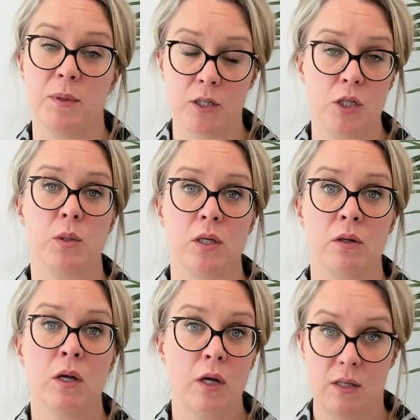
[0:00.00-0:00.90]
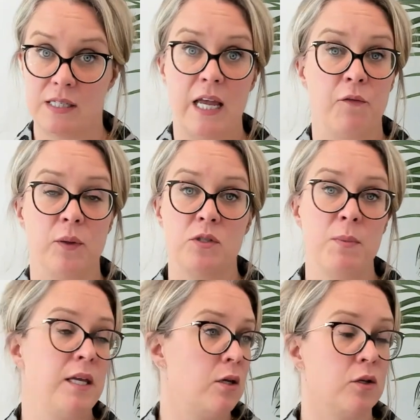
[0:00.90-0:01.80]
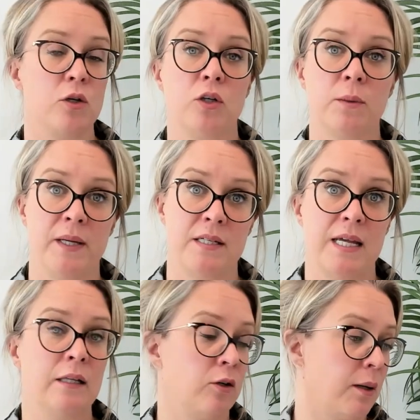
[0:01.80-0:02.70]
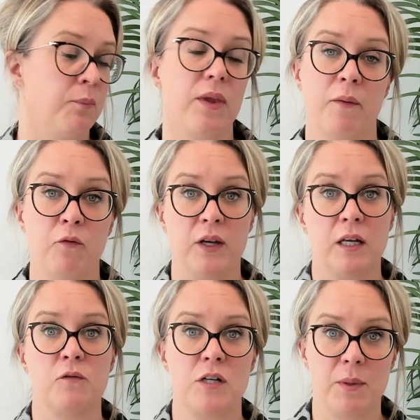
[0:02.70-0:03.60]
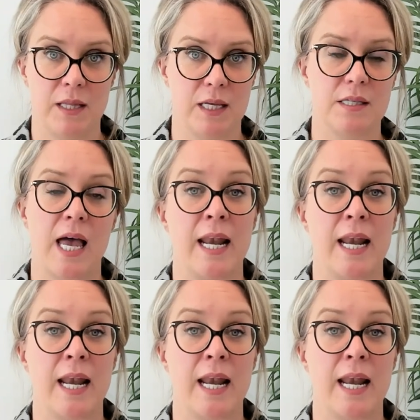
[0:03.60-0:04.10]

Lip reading: because you can say, if it was me, you could call me and say, look, I'm thinking of doing this,